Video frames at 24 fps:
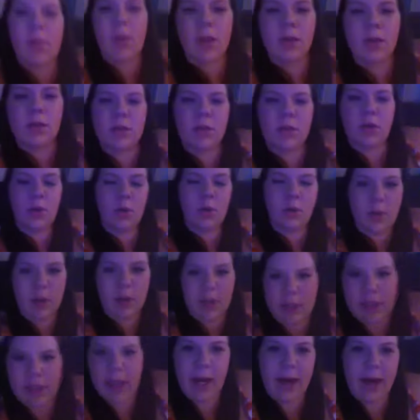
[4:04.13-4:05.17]
So
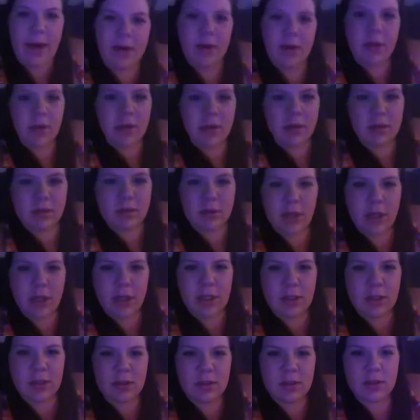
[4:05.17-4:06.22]
yeah, sorry.
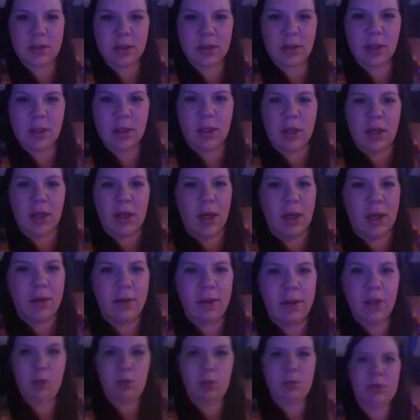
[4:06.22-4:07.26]
This I
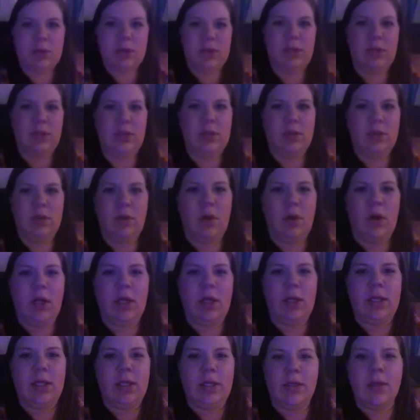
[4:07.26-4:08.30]
really hope this is decent
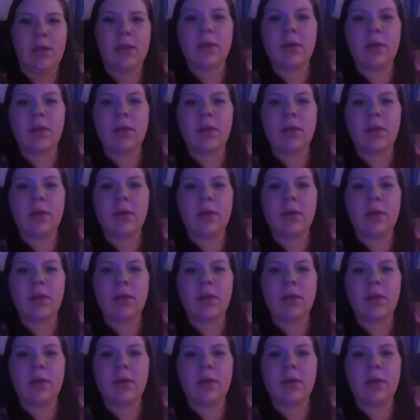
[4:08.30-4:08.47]
quality.